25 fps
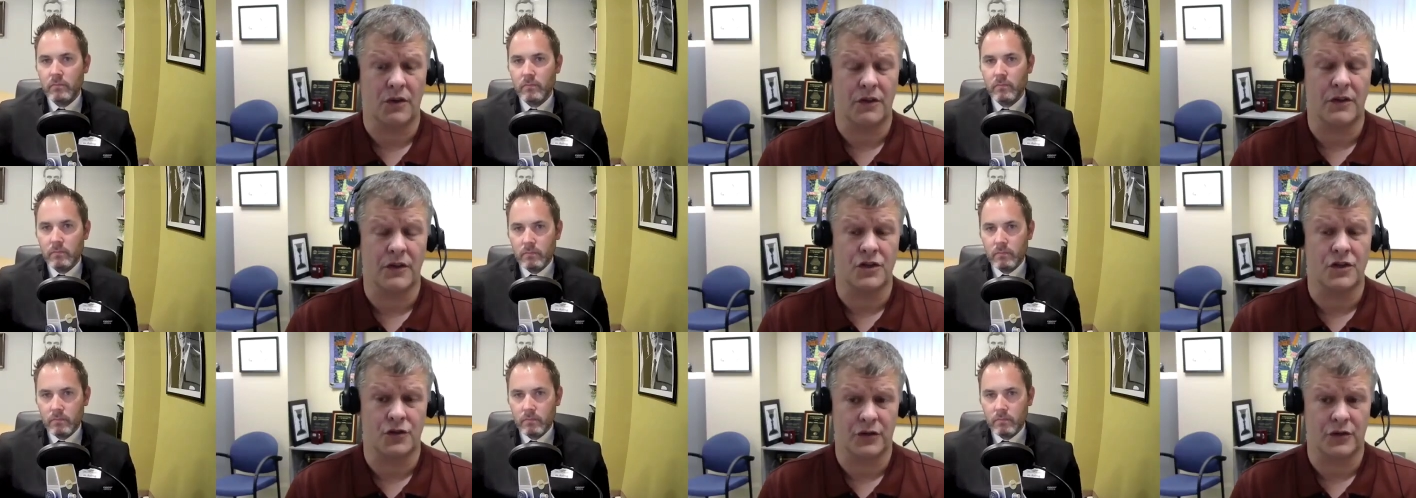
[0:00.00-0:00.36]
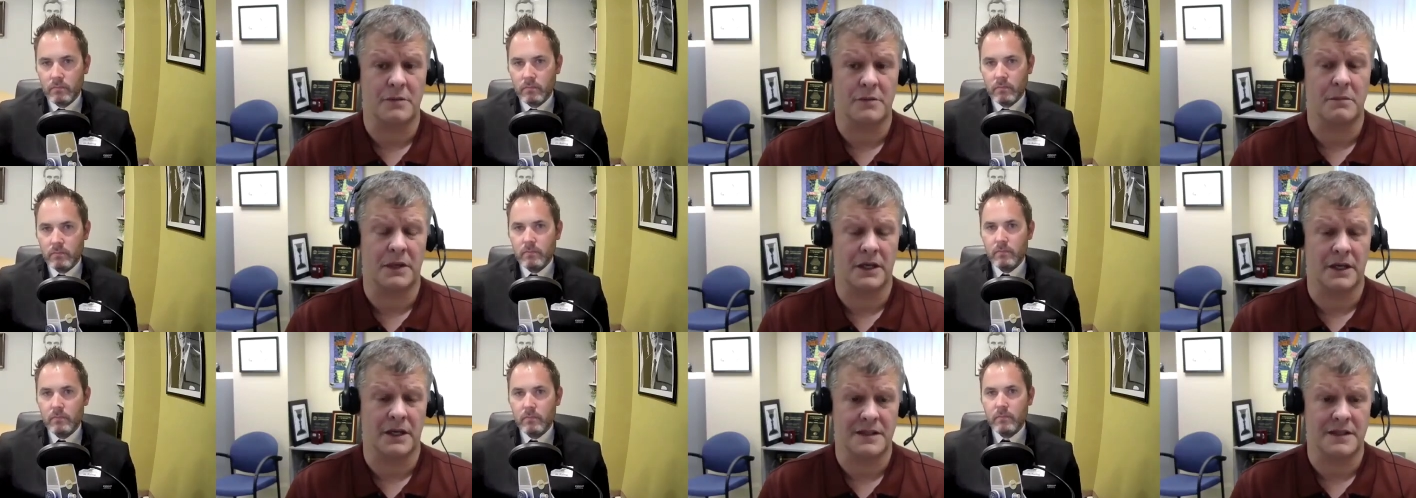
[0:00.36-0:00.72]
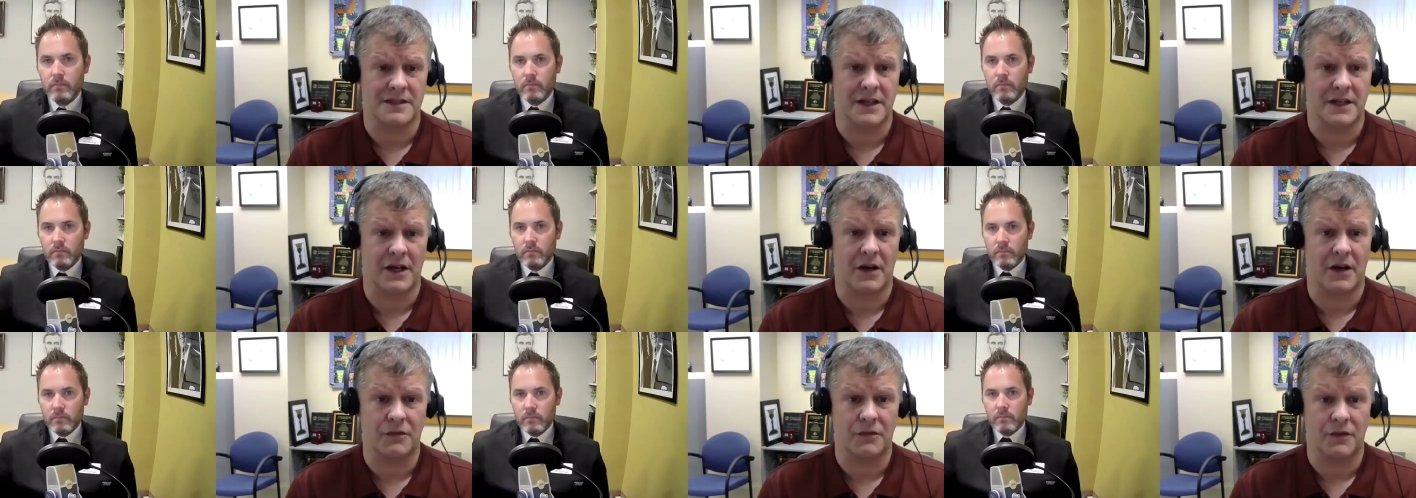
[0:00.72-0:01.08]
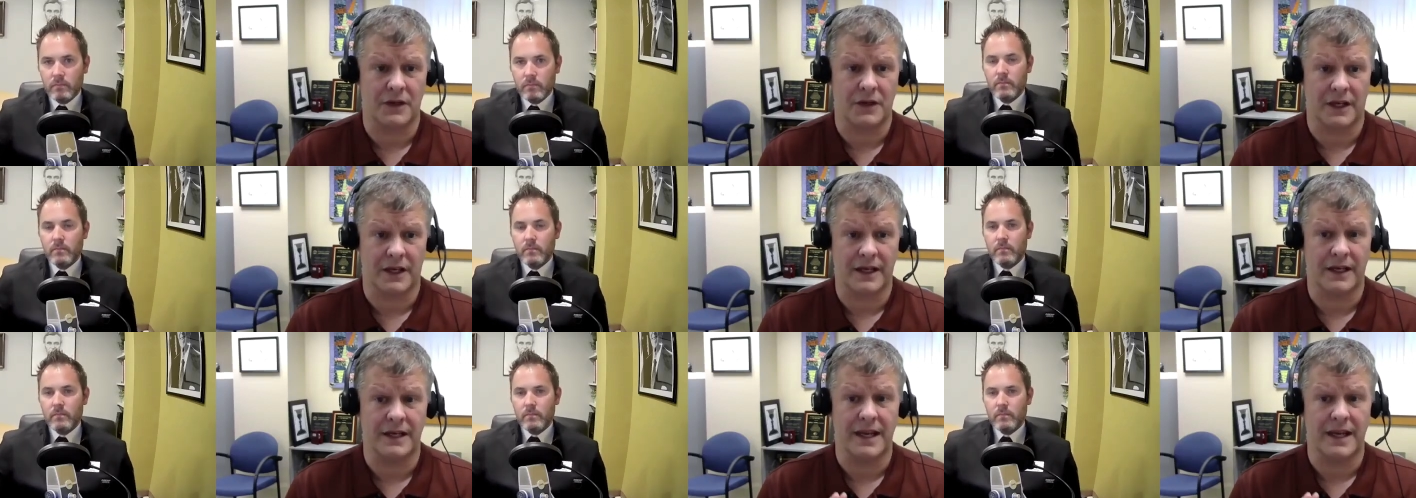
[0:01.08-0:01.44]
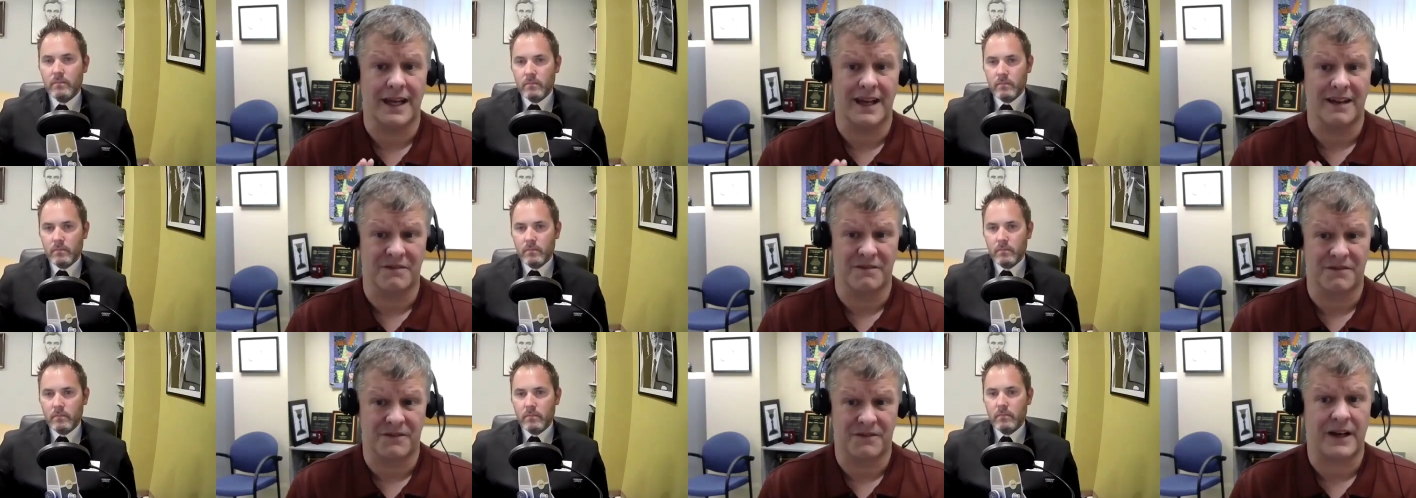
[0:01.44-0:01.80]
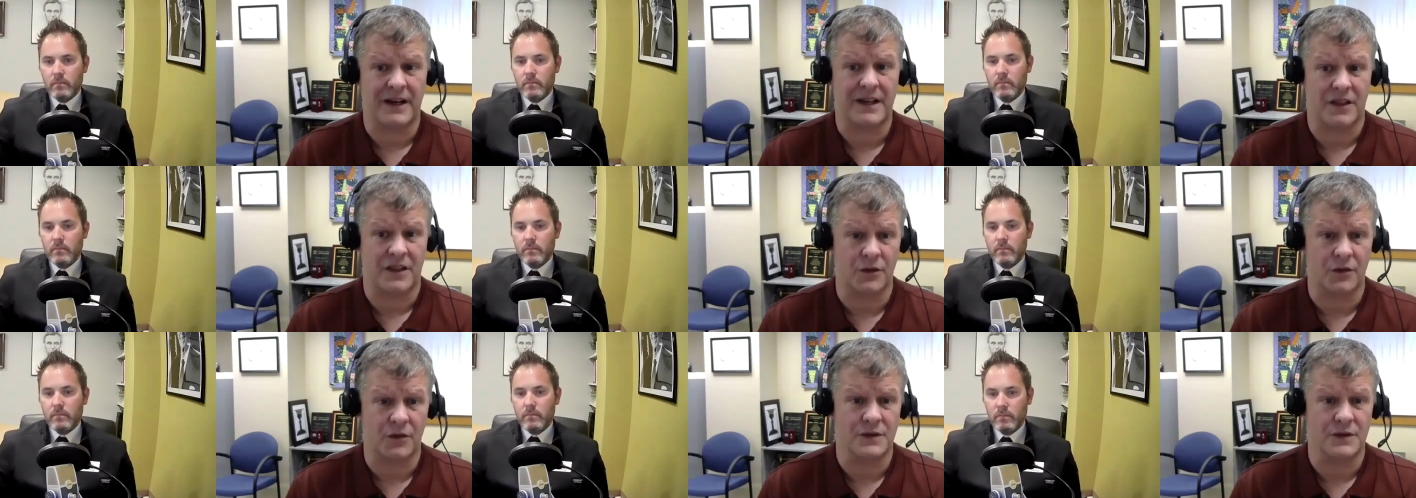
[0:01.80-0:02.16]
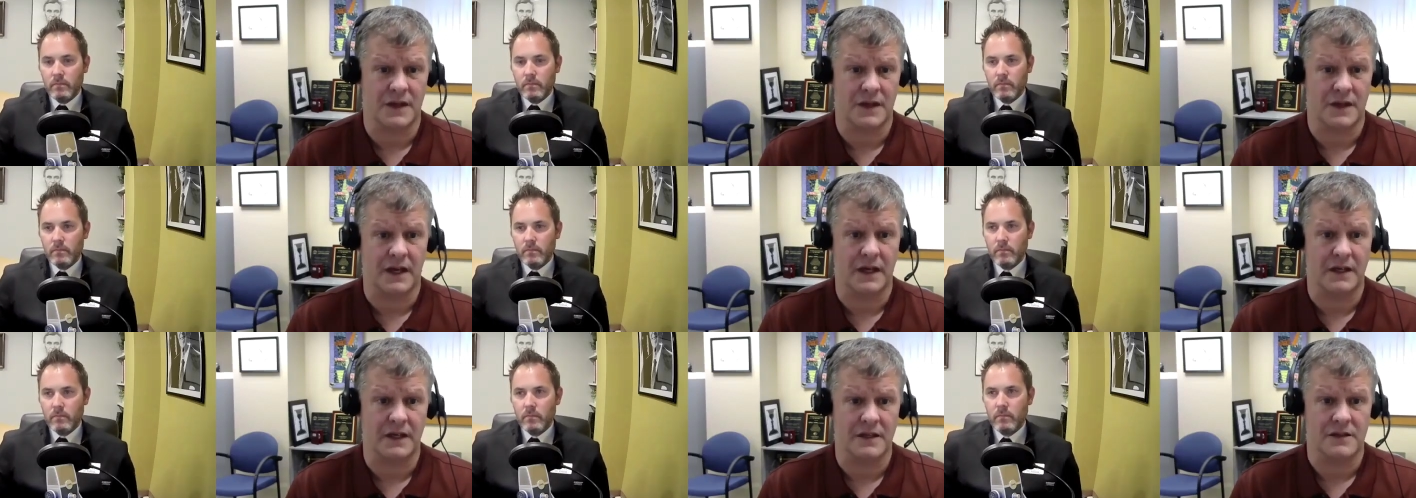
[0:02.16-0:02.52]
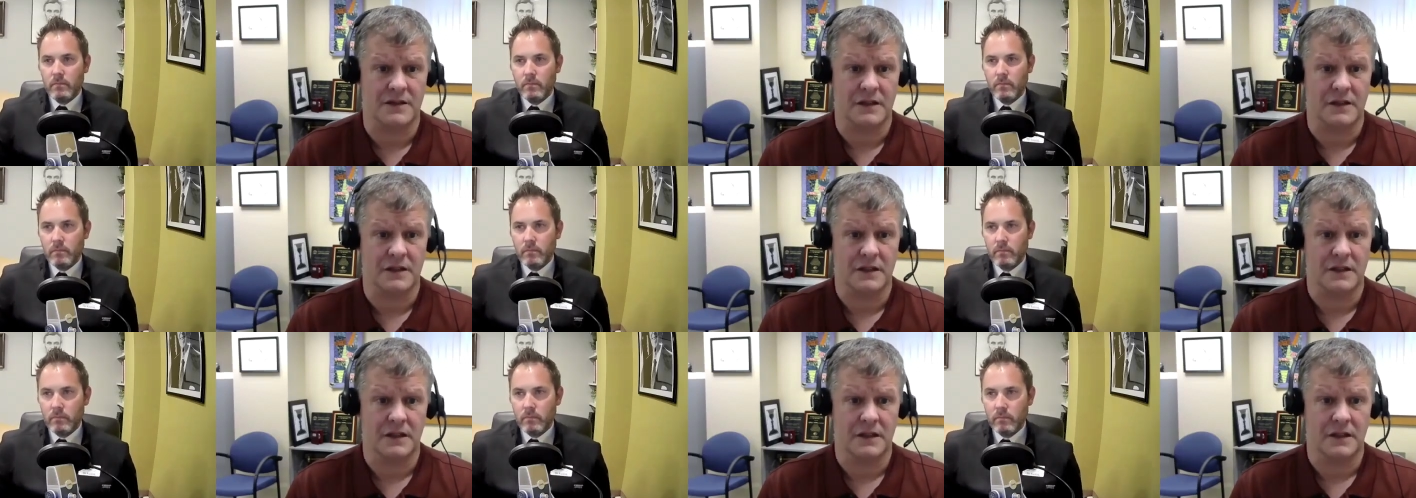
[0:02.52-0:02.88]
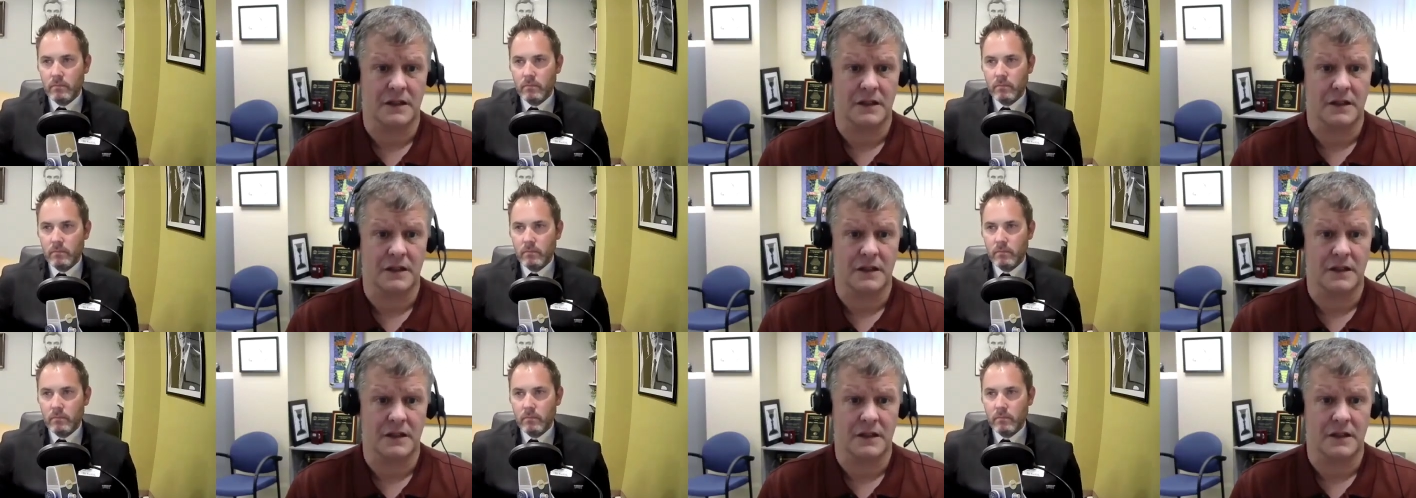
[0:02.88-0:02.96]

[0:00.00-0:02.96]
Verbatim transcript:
Speaker 1: the treatment itself can affect those things.